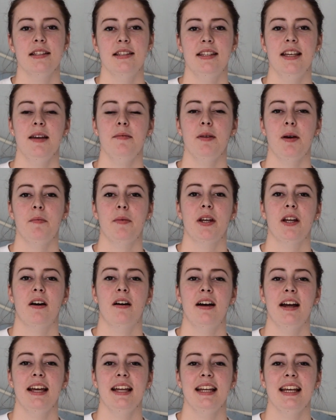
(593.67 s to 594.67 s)
Tip number
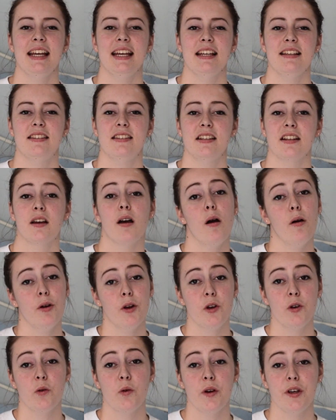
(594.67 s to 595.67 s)
9 is to go
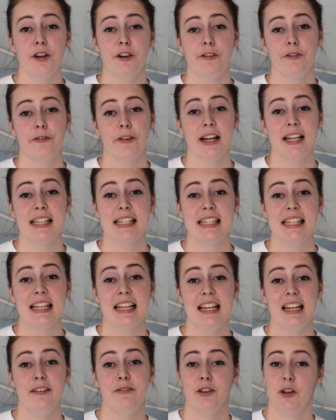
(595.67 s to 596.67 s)
and annoy your friends
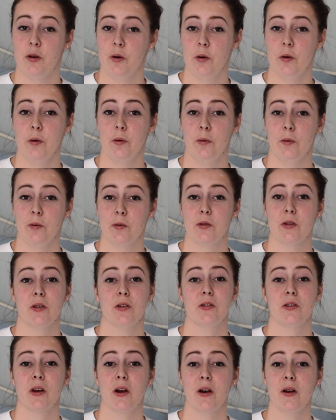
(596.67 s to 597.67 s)
that live in halls.
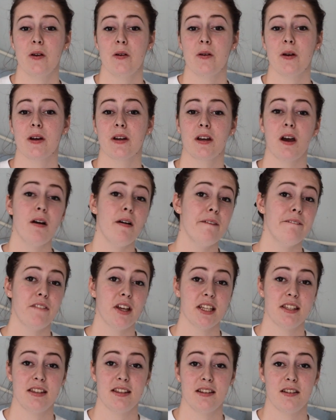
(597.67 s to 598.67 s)
So go and
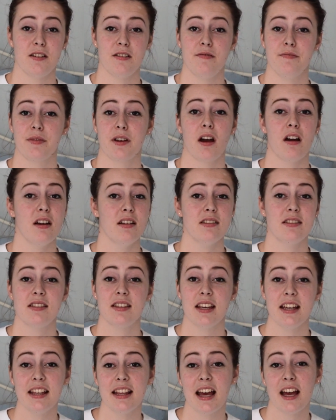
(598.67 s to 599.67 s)
visit them, go and
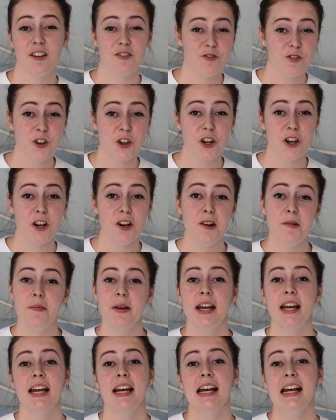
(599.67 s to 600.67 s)
see their room,
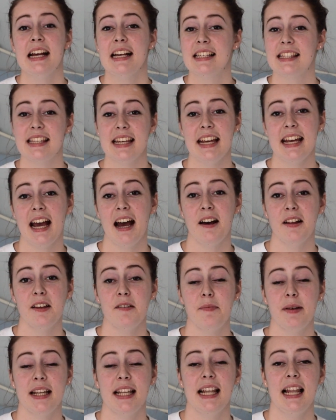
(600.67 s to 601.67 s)
see how
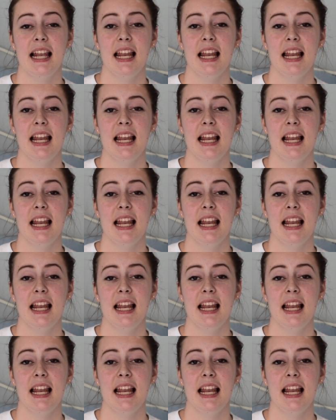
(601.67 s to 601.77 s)
they've been